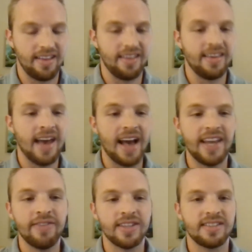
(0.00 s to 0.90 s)
Yeah,
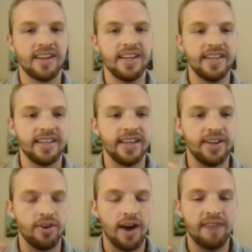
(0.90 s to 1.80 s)
and even studying
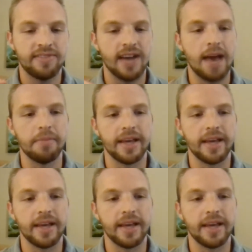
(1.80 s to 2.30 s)
in your off time,